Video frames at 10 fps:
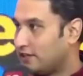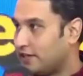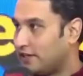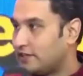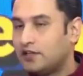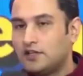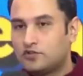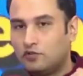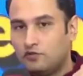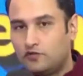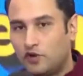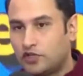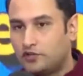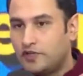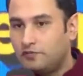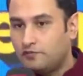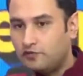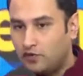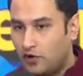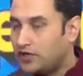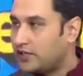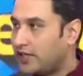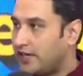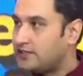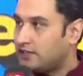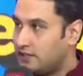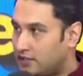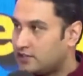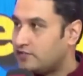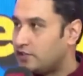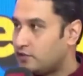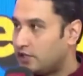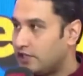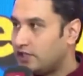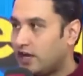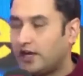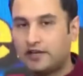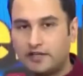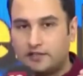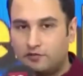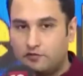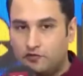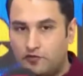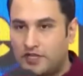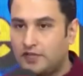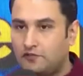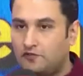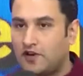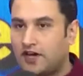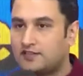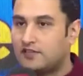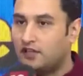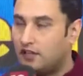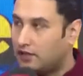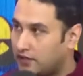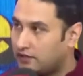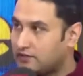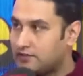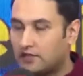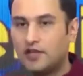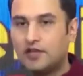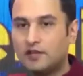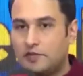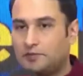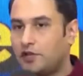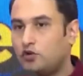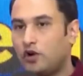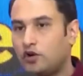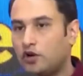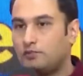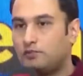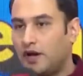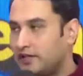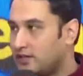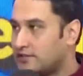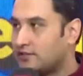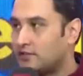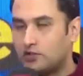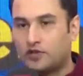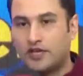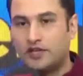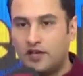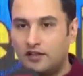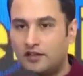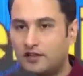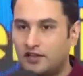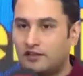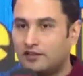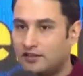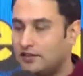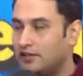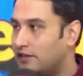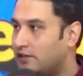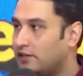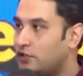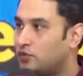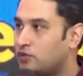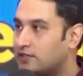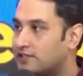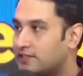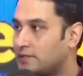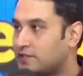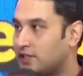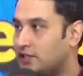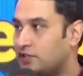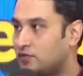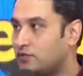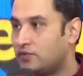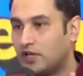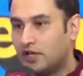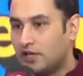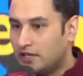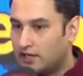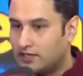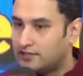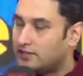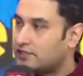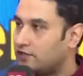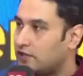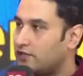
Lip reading: right? So what we want as industry today are very fast learners, people who are not biased, who can unlearn and learn new concepts and new skills very,